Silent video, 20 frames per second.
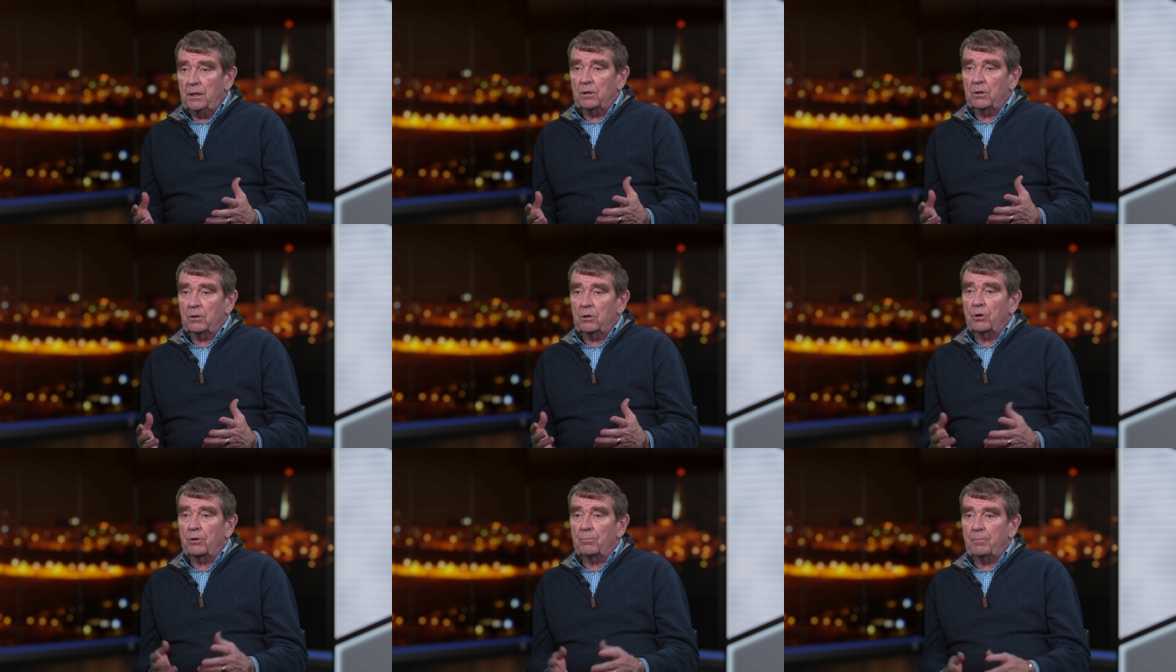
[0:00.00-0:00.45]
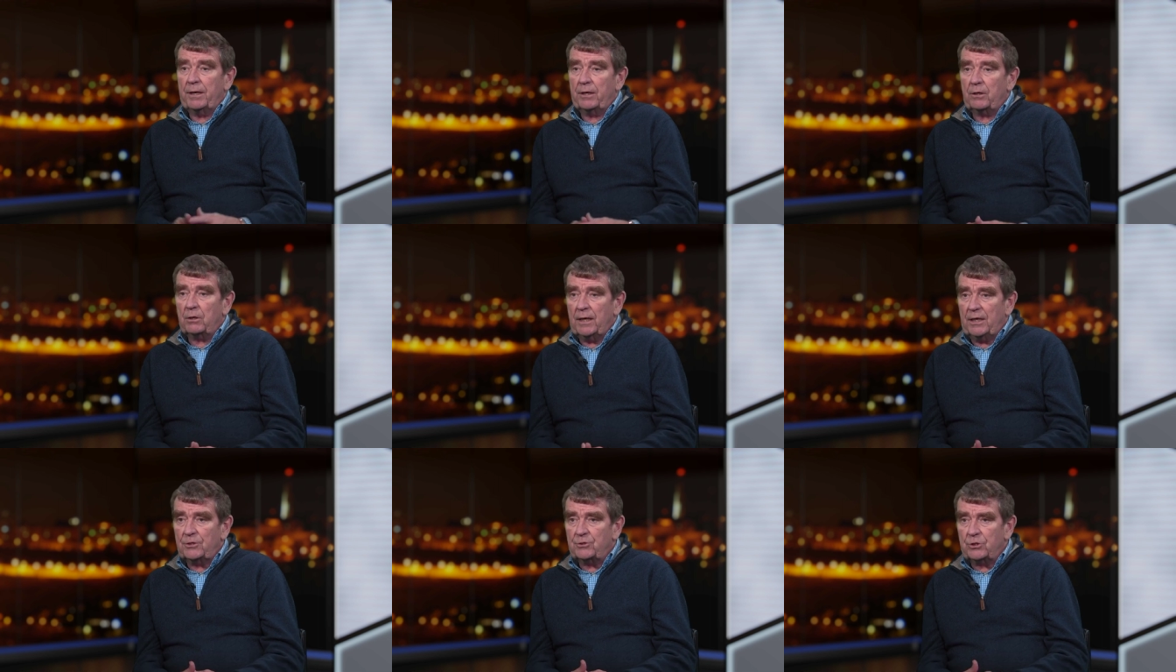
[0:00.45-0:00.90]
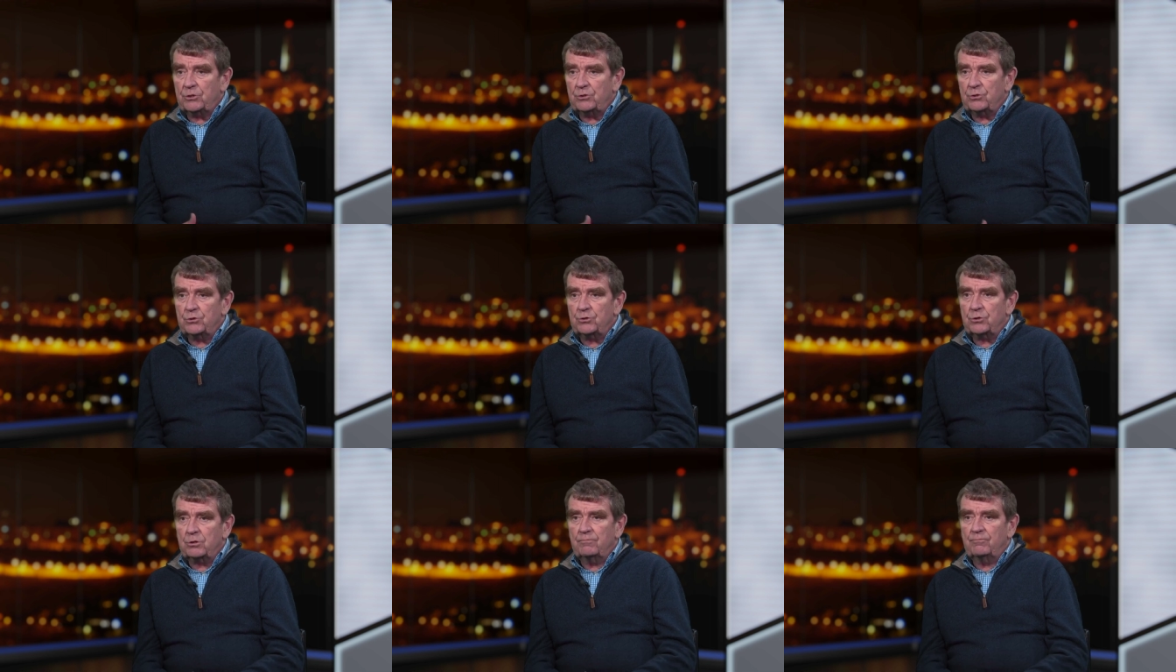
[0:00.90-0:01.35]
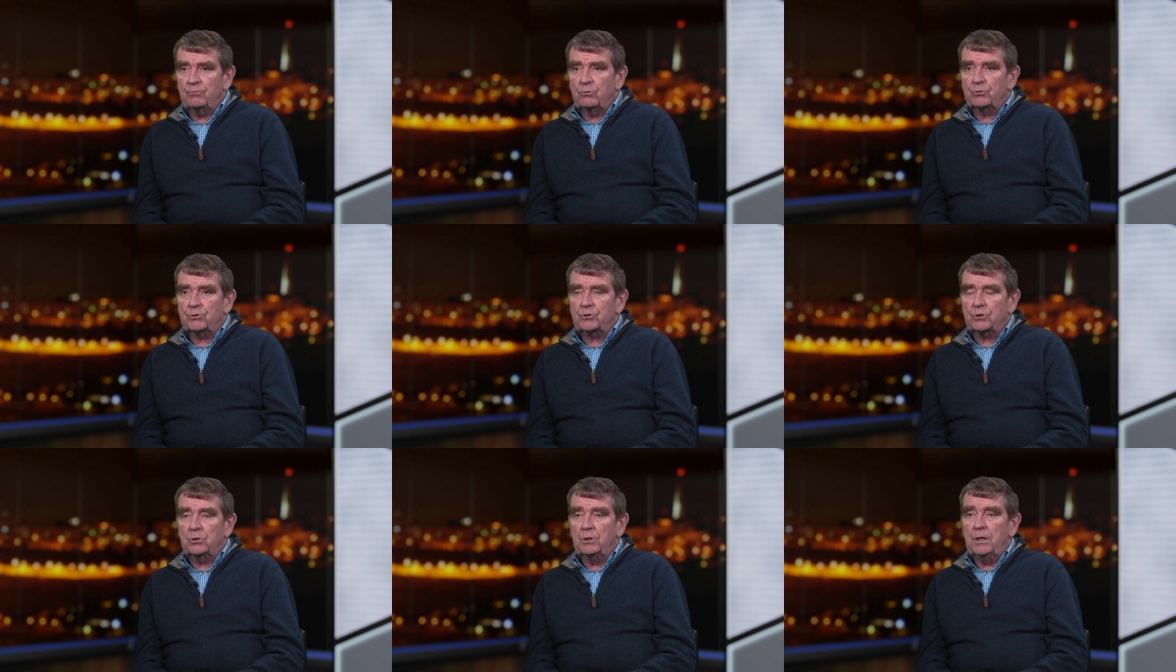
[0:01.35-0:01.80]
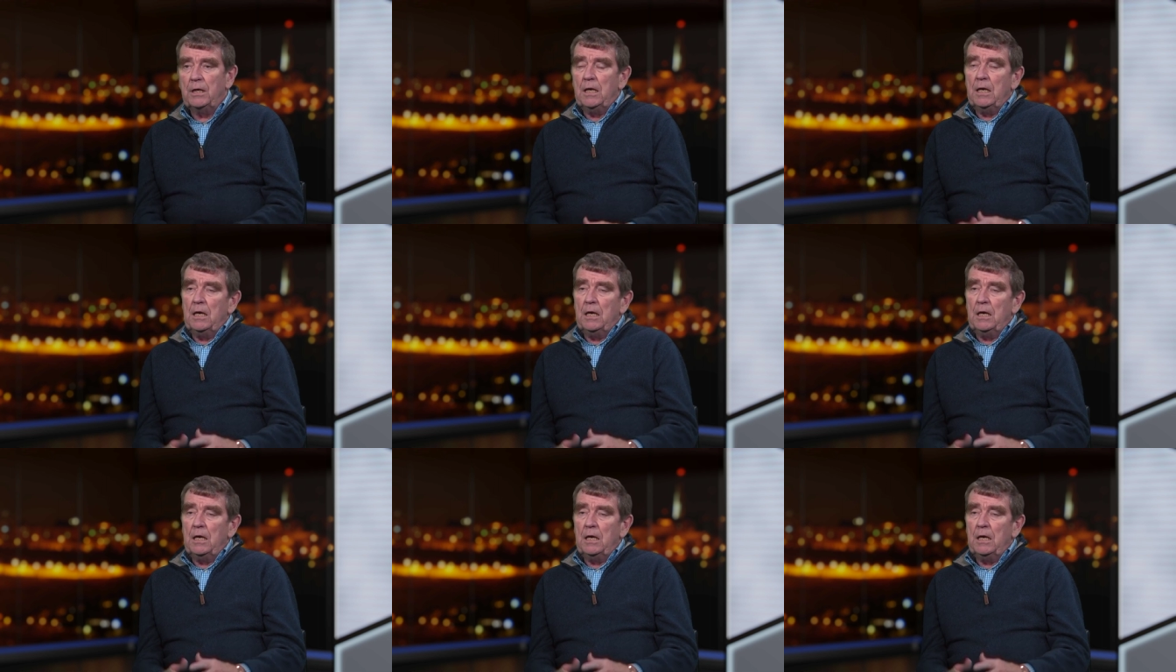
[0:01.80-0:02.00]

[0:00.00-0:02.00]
a lot of medical assets and so forth. So